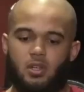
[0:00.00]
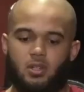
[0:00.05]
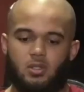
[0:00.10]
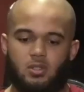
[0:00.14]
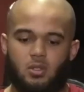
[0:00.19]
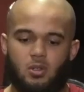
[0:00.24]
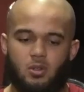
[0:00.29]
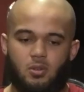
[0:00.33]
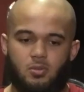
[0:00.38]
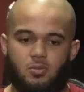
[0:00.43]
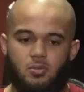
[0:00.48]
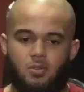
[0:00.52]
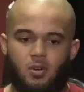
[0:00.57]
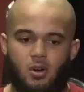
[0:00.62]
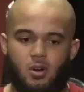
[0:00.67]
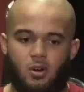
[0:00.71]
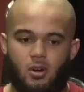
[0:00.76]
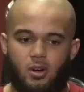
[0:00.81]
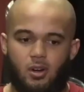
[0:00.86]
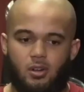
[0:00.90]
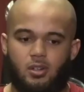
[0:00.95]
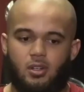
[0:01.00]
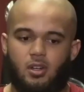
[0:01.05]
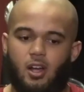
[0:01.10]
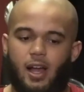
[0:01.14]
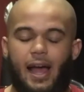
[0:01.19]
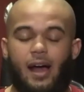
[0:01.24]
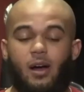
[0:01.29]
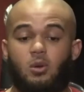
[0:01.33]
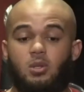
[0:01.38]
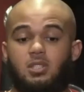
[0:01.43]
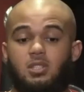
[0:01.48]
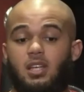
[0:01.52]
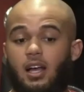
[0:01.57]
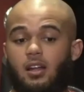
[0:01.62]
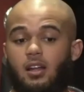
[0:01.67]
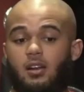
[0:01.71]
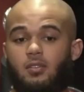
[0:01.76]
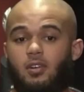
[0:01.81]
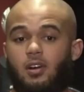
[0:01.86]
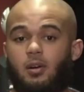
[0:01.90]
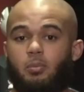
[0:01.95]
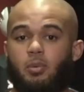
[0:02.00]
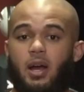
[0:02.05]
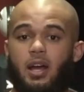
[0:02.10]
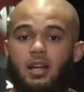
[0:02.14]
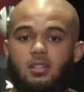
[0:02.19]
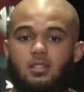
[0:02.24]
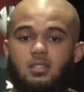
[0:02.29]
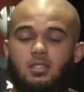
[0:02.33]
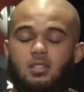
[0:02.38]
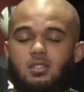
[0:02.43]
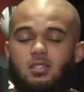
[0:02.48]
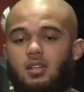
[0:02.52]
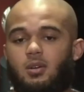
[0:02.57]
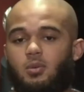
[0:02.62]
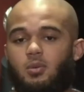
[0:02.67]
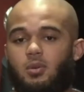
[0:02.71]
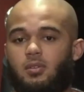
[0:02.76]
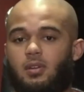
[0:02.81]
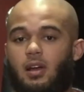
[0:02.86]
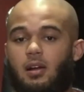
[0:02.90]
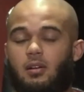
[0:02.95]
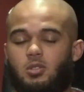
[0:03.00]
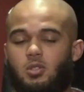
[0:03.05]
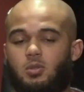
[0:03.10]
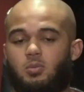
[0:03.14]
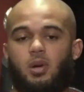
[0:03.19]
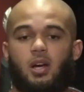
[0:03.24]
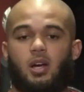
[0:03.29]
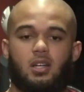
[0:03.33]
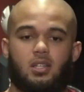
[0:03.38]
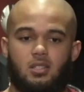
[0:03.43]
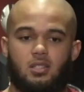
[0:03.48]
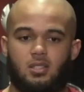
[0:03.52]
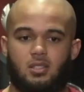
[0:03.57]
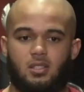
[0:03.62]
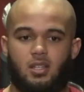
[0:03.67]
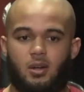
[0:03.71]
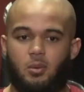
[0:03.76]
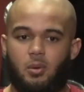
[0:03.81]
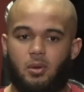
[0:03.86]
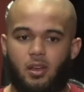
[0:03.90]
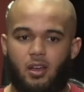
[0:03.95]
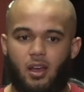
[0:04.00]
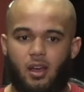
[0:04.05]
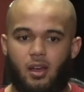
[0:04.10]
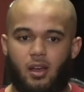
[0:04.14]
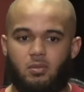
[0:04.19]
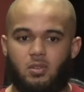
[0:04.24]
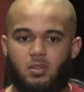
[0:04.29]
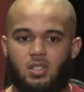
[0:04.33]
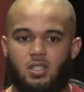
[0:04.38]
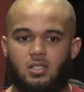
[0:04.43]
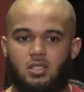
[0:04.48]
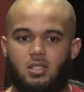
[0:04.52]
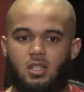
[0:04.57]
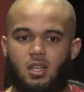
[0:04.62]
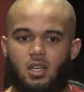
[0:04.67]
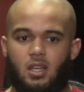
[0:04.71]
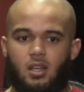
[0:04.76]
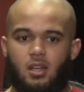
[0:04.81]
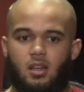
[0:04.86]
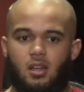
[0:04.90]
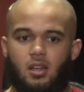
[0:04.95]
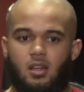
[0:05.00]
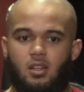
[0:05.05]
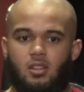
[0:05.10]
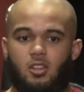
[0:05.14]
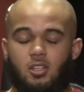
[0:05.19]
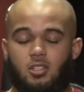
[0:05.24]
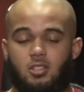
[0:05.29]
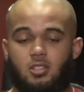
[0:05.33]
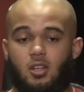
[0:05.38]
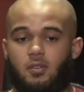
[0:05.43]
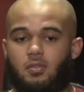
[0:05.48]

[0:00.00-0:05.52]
so far, uh, outside of our practices that we, our two practices that we have, just the stuff